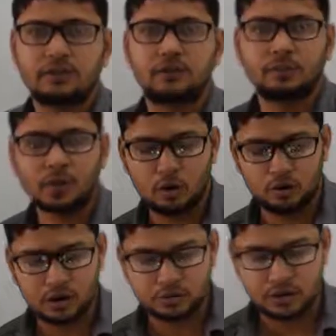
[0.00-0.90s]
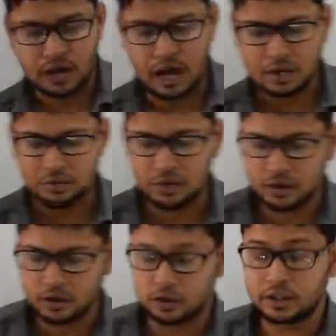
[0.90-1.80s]
from now, they will have
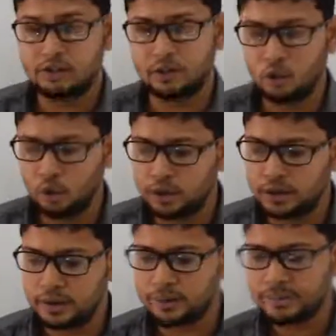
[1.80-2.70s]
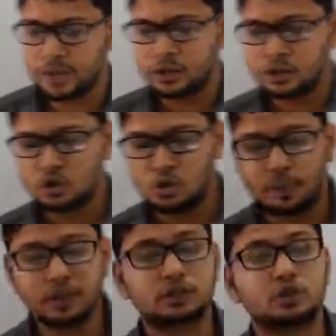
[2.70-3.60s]
or they will hold a
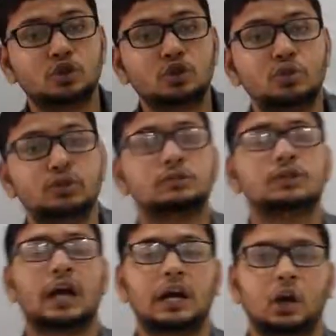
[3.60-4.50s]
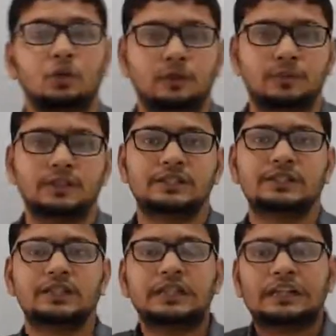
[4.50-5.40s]
2+2 dialogue, which
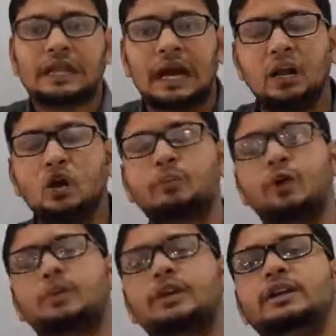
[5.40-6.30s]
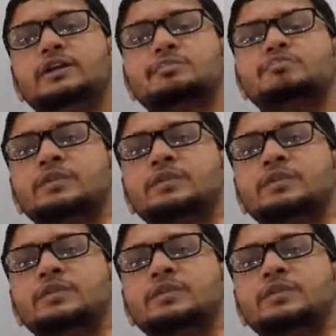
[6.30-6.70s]
means dialogue between